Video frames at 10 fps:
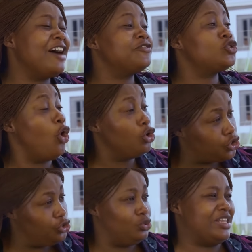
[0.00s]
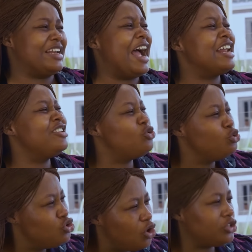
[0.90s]
I have told you that I
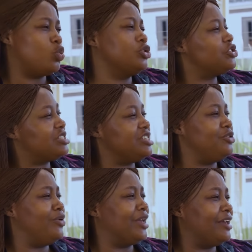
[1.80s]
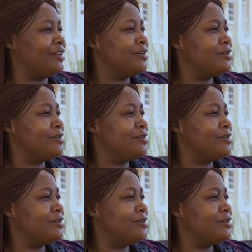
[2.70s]
do not want to see you again.